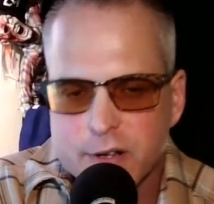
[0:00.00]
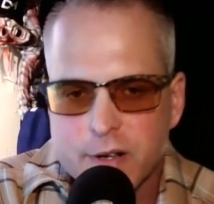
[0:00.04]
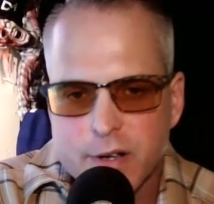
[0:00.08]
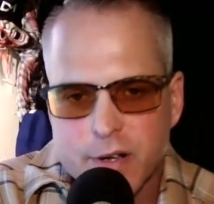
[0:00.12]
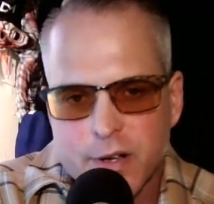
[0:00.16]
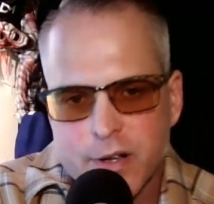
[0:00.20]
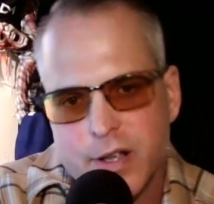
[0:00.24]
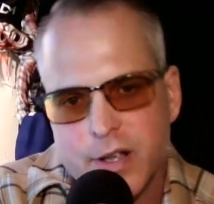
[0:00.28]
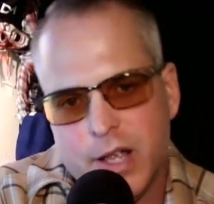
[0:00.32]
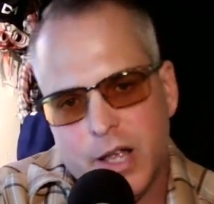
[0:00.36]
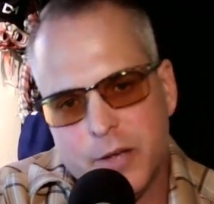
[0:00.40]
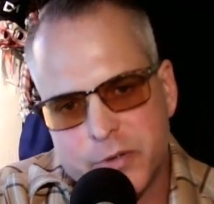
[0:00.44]

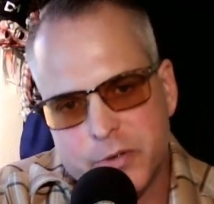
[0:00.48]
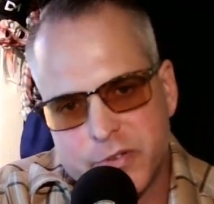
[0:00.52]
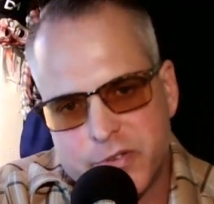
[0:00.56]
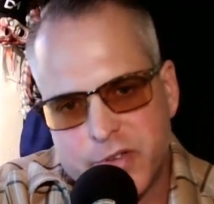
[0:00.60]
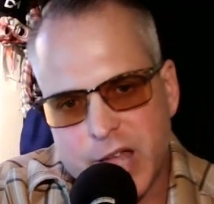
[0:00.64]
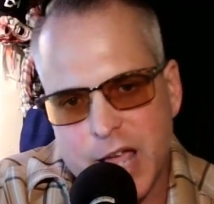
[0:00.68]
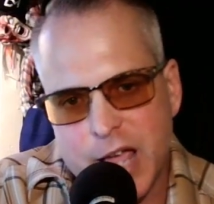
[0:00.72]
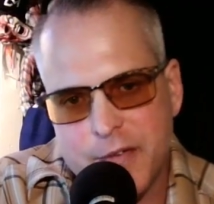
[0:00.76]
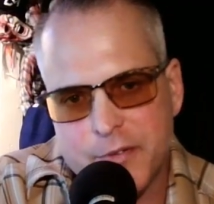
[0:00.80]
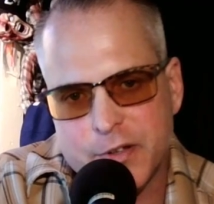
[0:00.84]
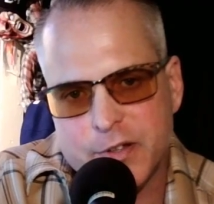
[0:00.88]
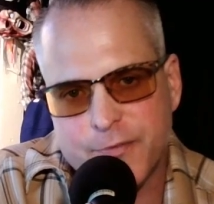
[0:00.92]
it was
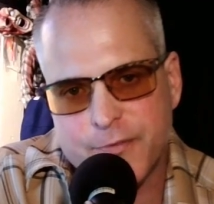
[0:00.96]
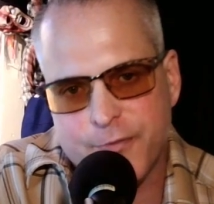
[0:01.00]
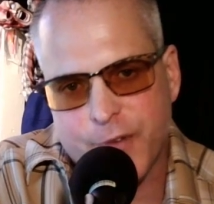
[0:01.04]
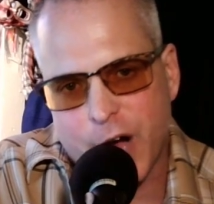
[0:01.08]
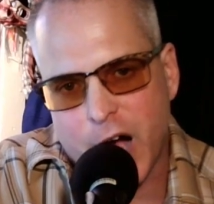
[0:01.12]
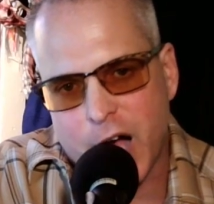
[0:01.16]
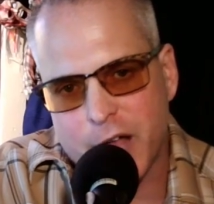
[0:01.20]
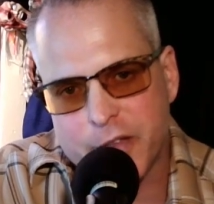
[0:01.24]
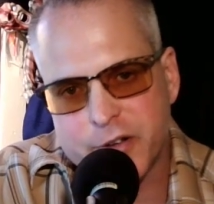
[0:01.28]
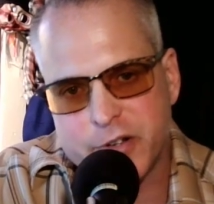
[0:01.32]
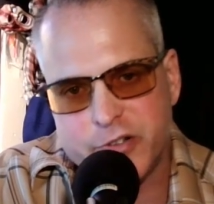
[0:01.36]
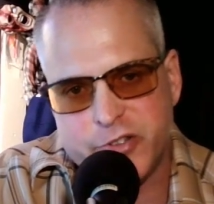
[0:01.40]
David's
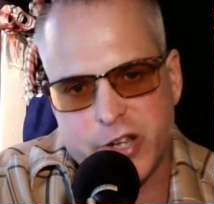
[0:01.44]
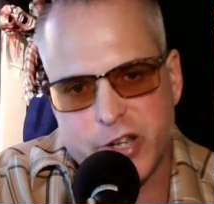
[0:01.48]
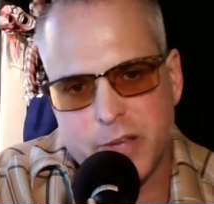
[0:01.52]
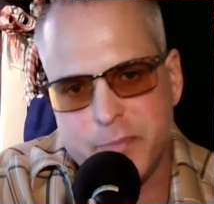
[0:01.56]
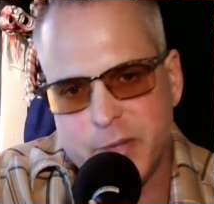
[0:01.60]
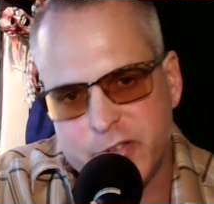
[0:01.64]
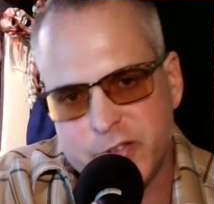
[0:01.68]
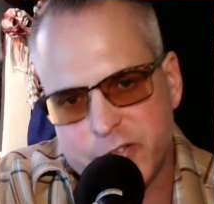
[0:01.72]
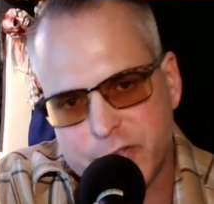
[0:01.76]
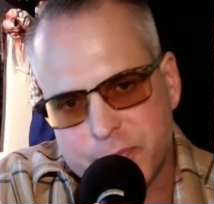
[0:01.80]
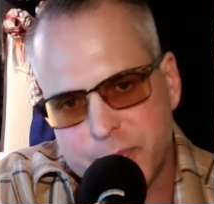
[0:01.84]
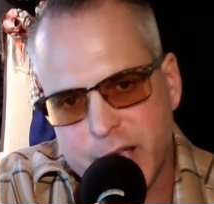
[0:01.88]
father,
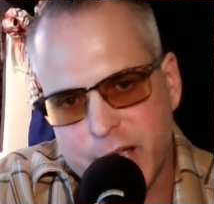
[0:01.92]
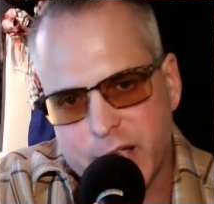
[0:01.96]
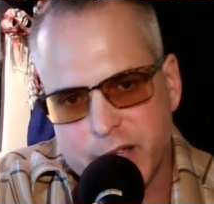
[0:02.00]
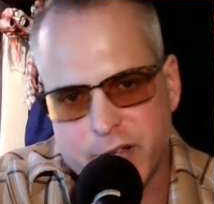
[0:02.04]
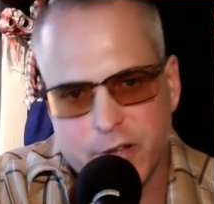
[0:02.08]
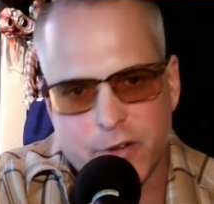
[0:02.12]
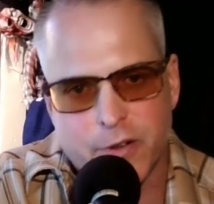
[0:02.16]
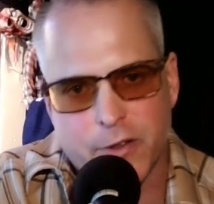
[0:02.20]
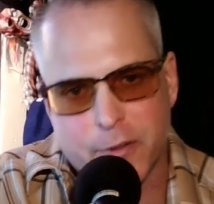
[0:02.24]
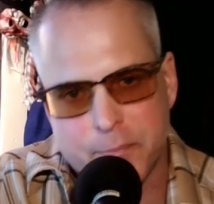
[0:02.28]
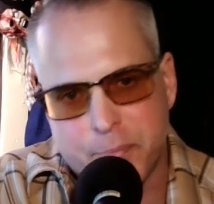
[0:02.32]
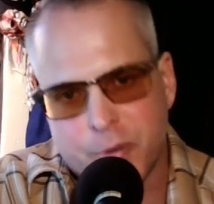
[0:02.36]
Jimmy Smits, you
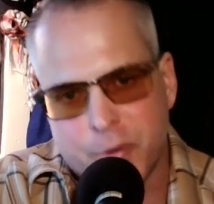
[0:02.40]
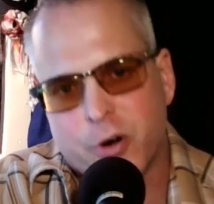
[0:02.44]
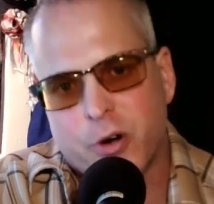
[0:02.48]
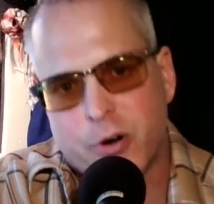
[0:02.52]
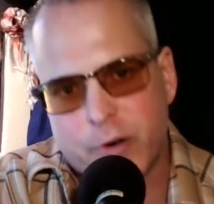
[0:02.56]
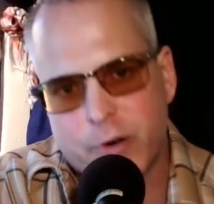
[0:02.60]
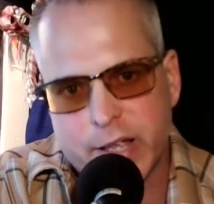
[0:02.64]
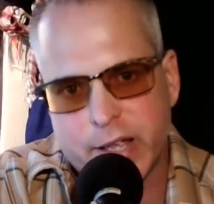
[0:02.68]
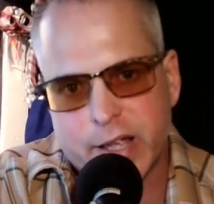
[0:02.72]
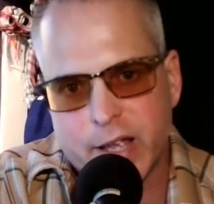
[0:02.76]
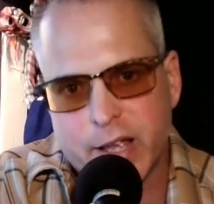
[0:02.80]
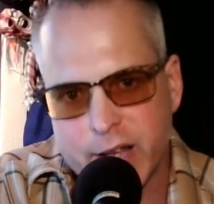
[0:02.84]
know, the Puerto
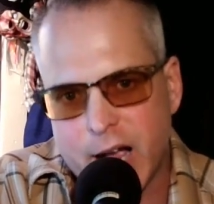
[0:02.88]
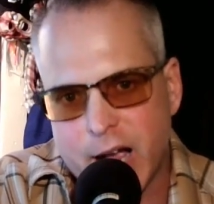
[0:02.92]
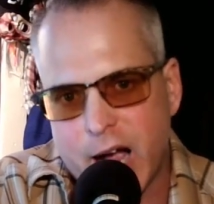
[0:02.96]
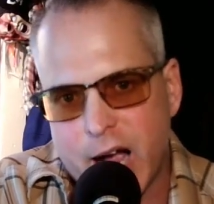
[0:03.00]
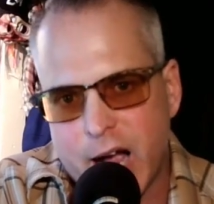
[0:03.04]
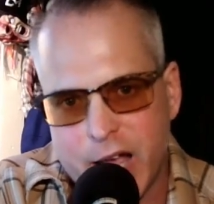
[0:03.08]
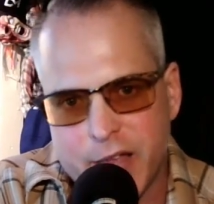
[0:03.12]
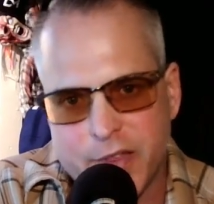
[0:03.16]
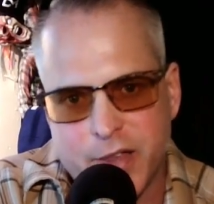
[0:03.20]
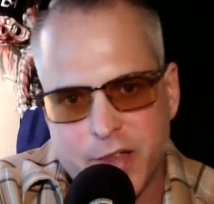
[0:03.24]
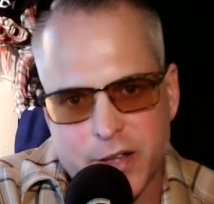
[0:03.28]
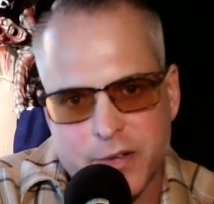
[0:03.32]
Rican
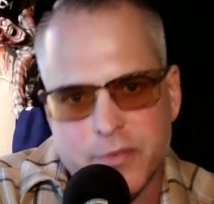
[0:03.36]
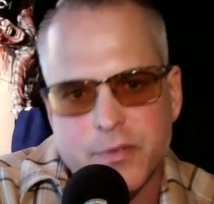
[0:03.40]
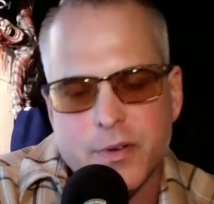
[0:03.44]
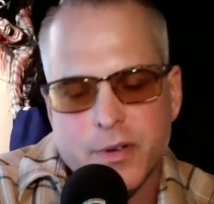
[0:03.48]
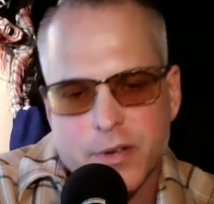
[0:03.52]
guy that